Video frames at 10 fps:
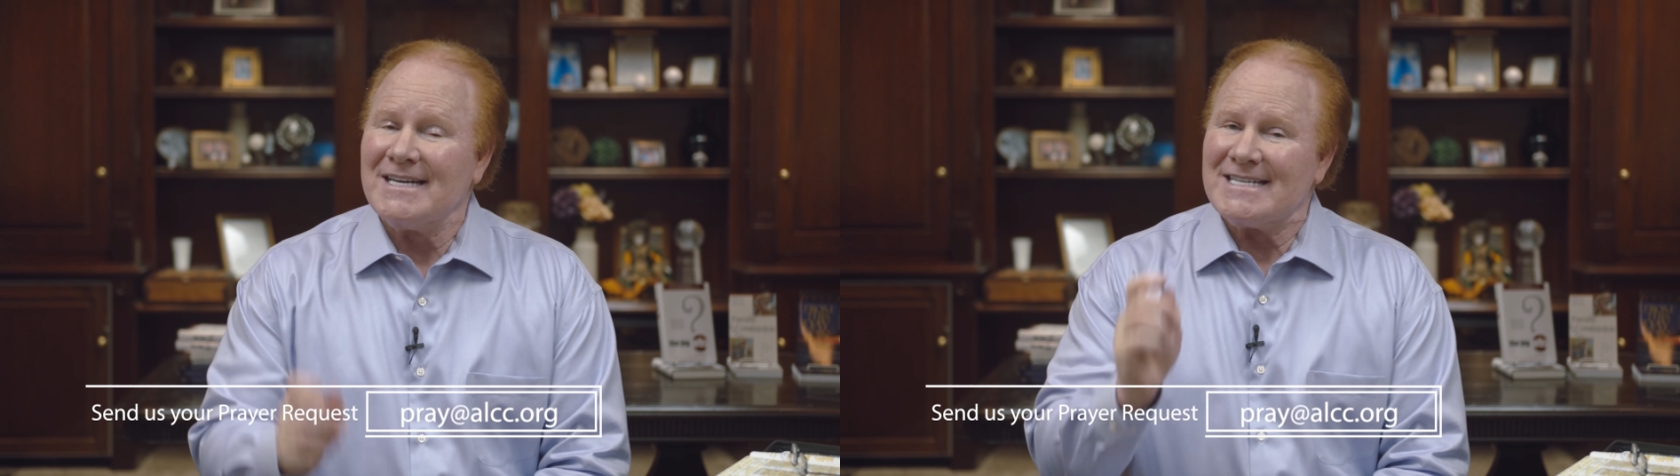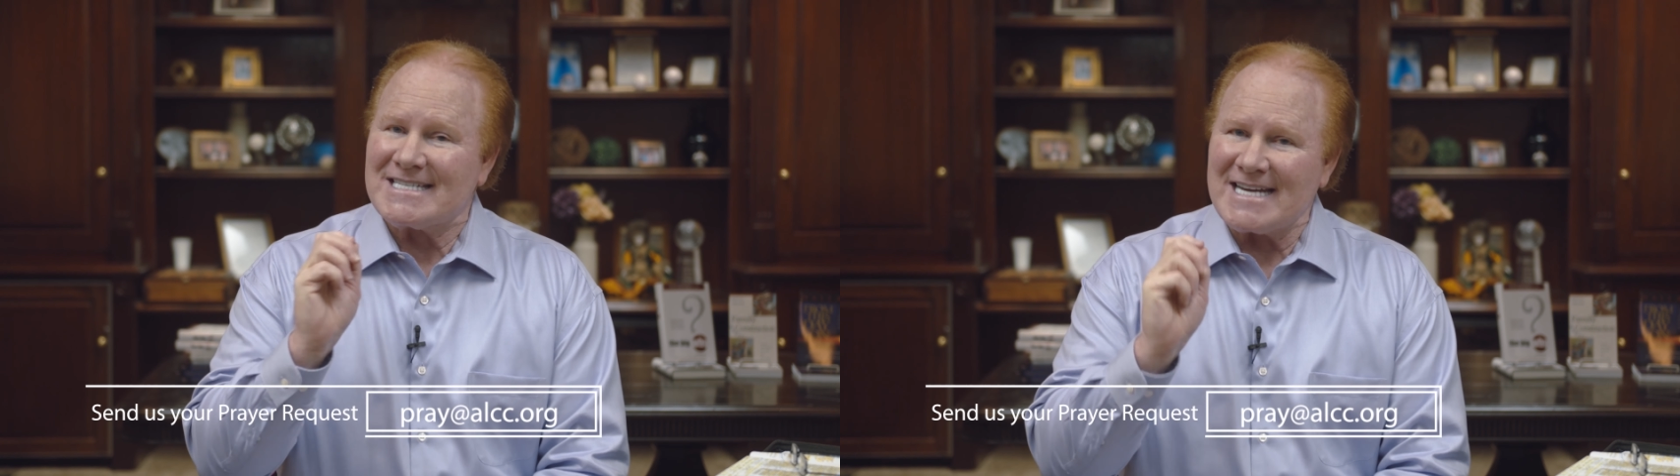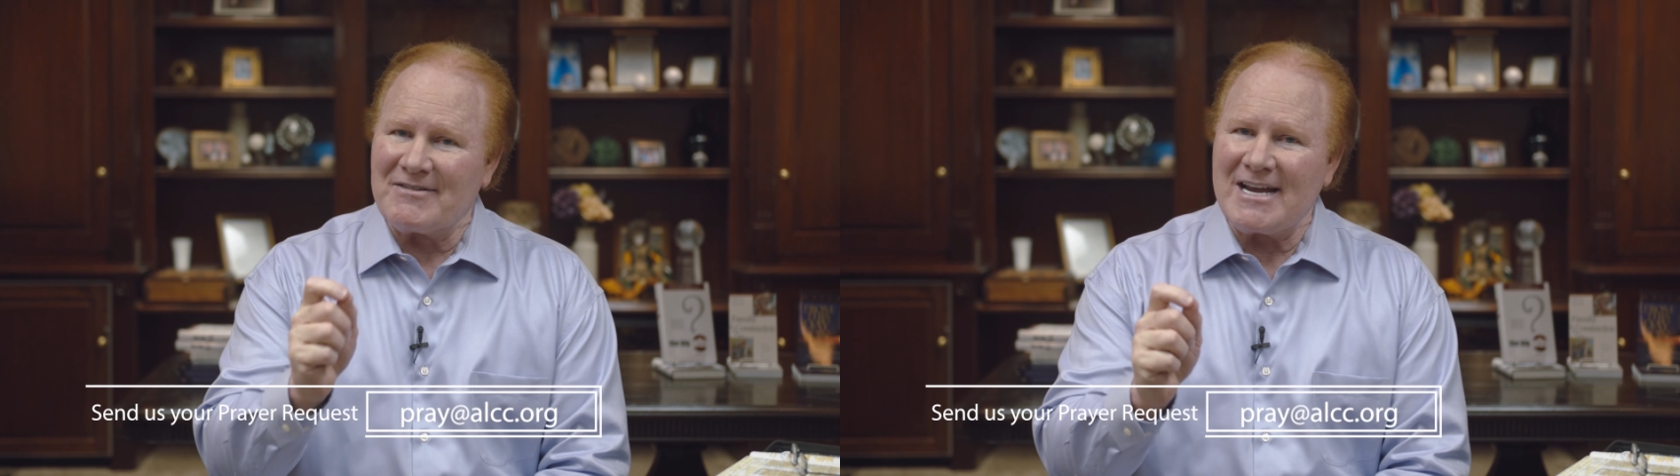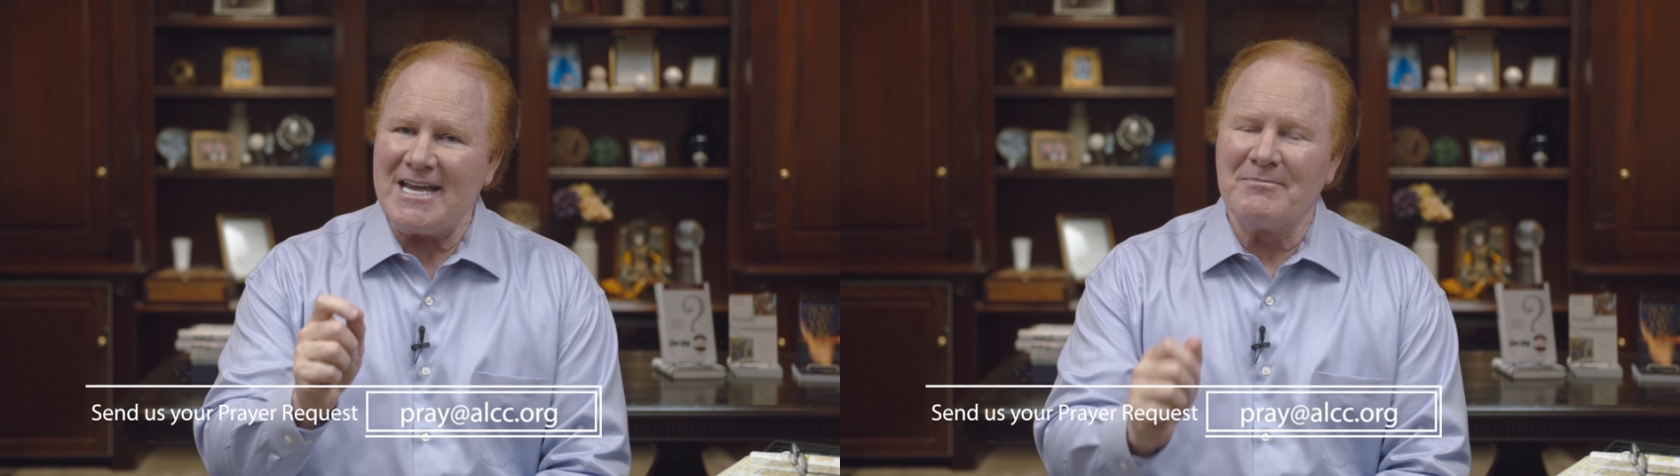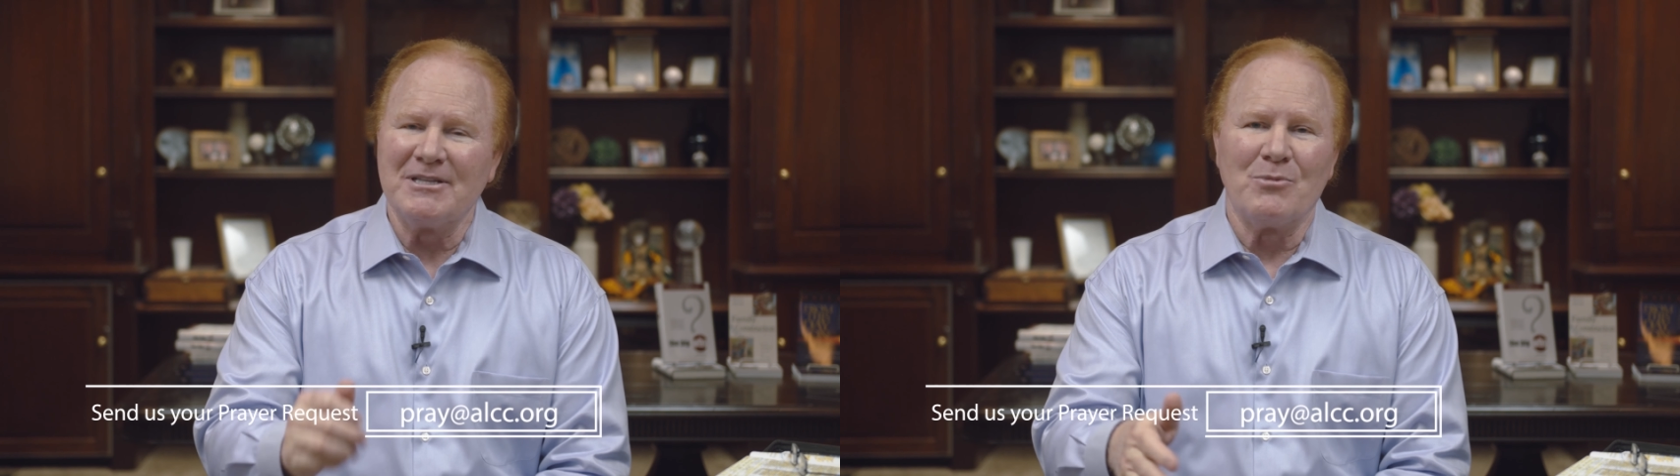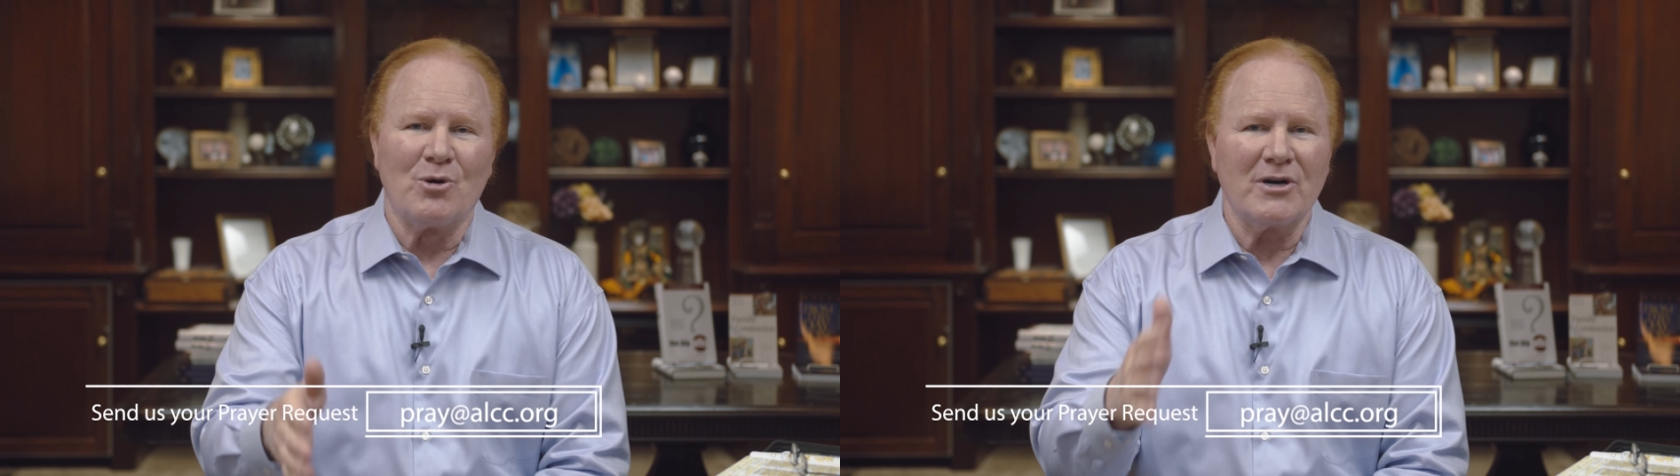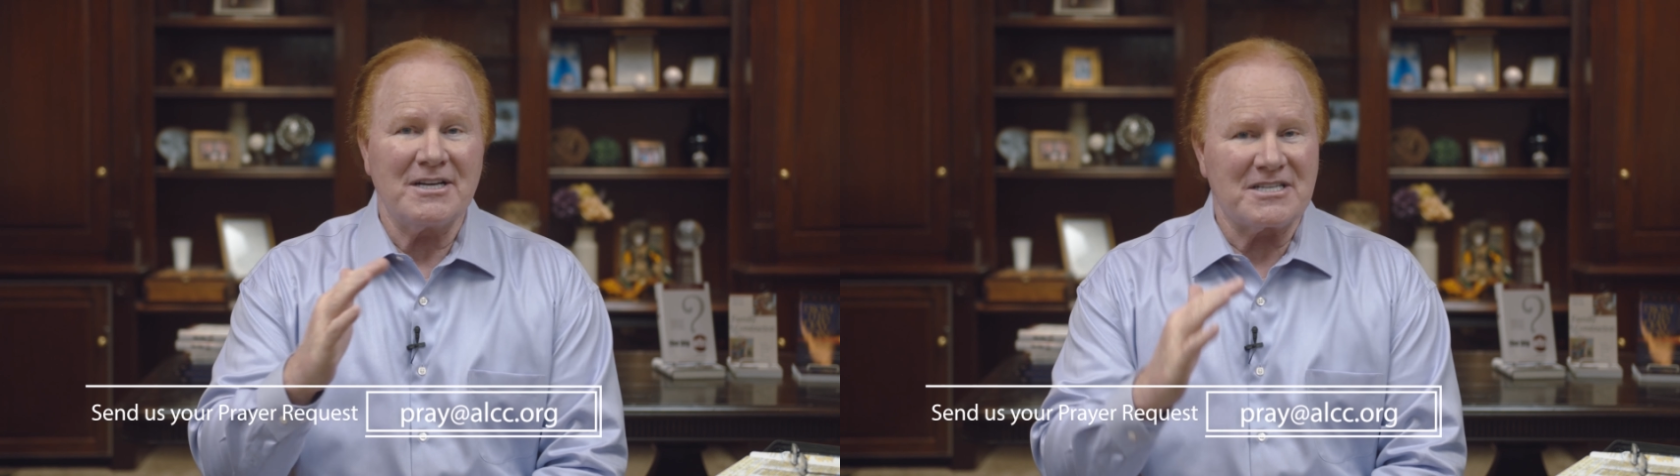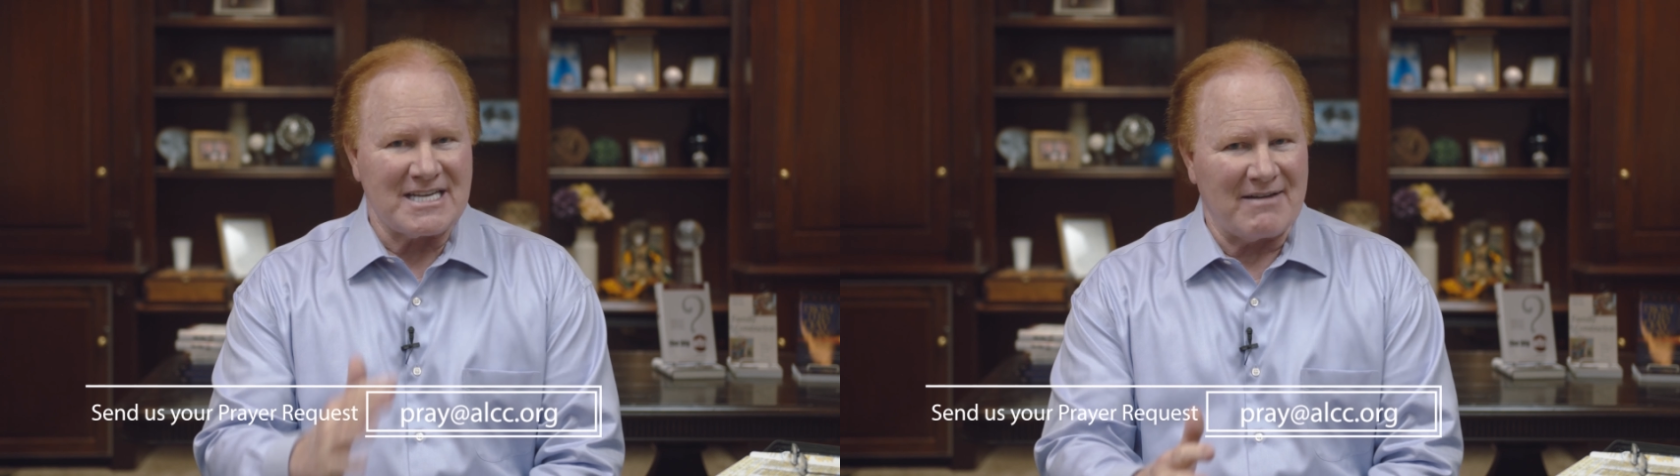7 a.m. in the morning,
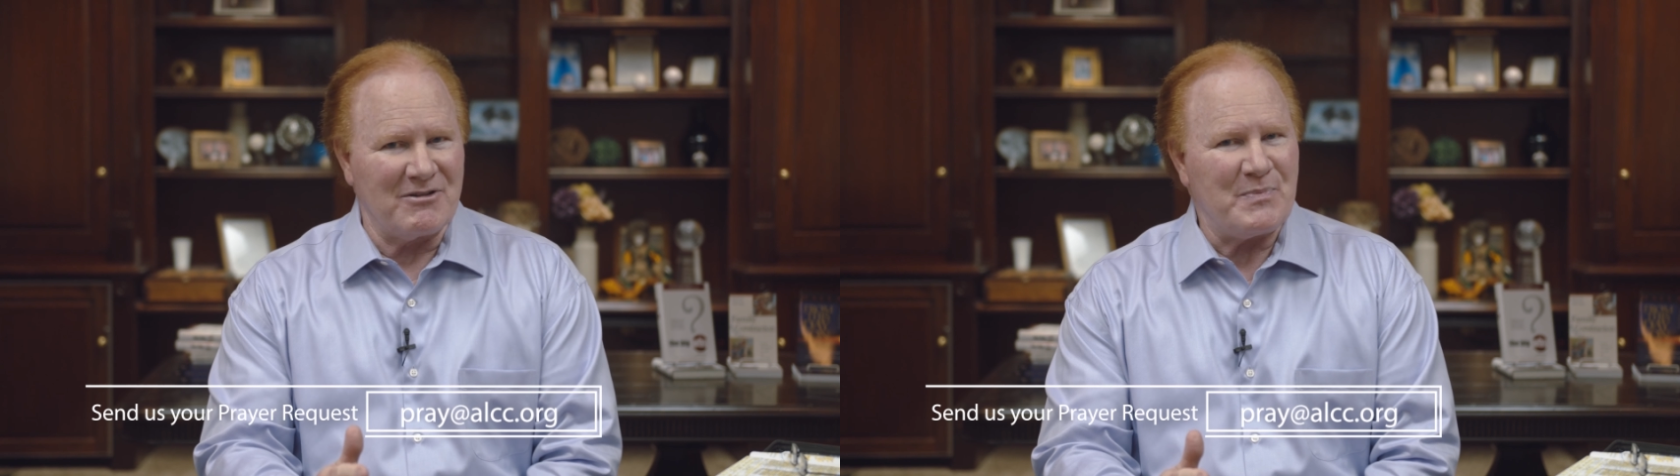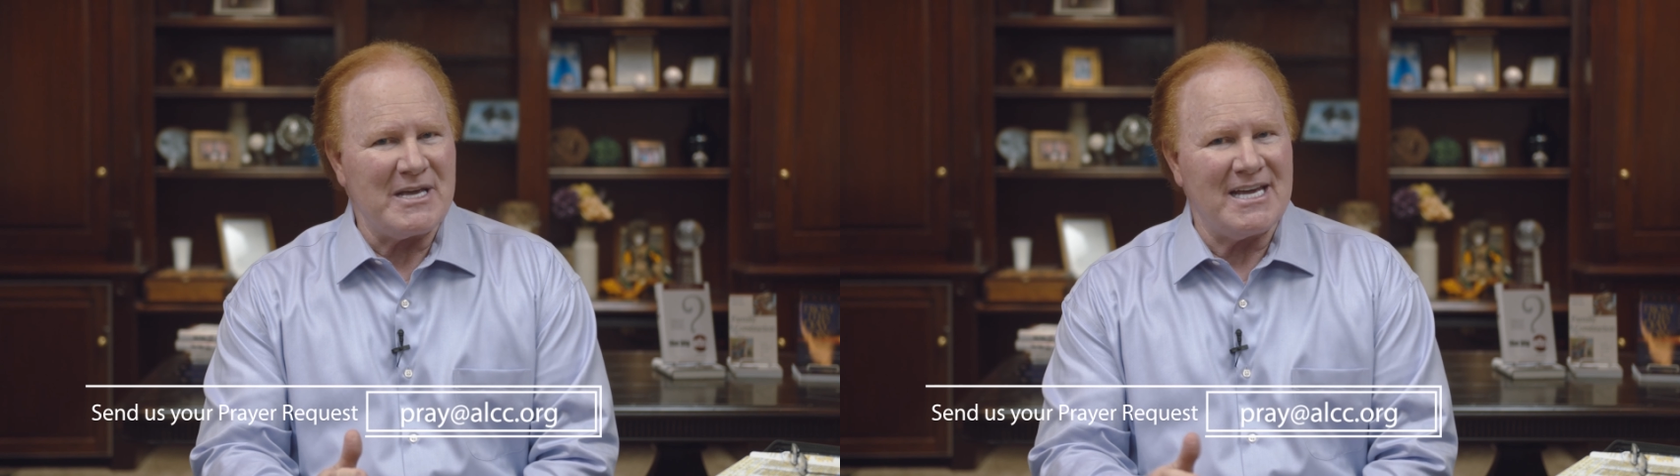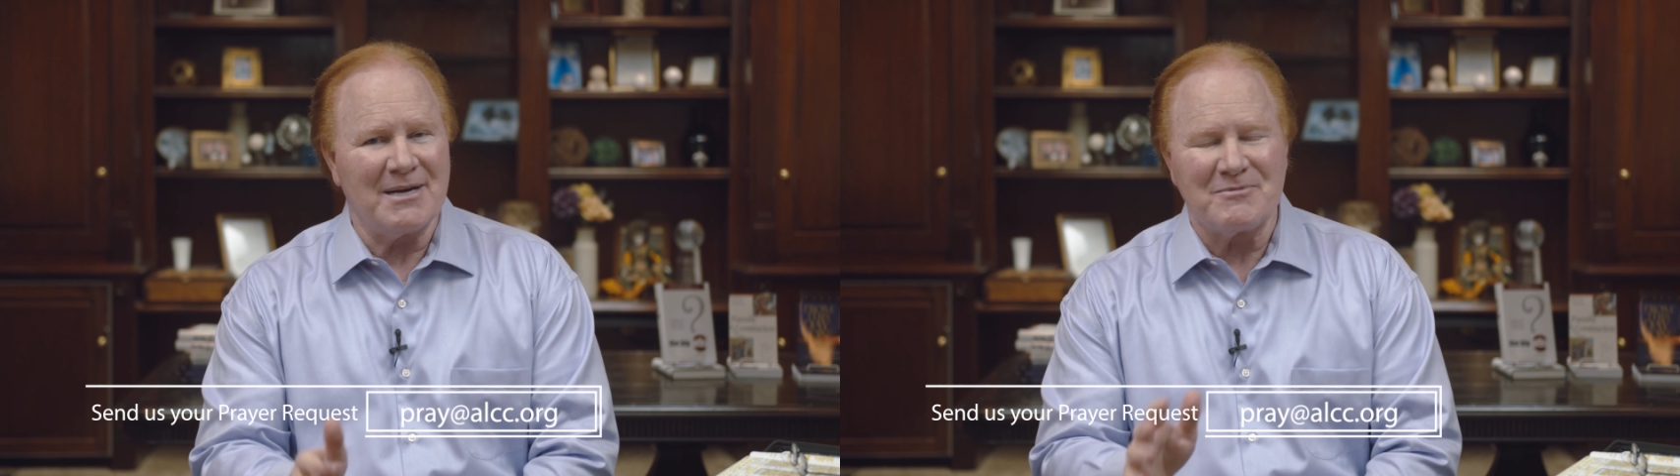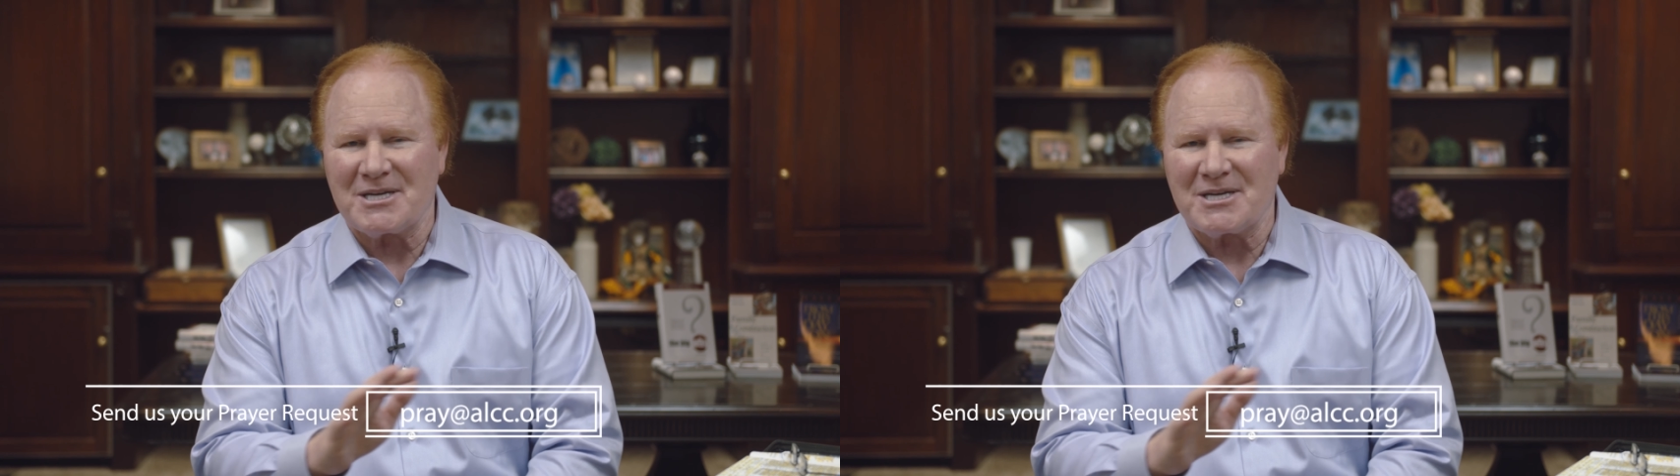7 p.m.,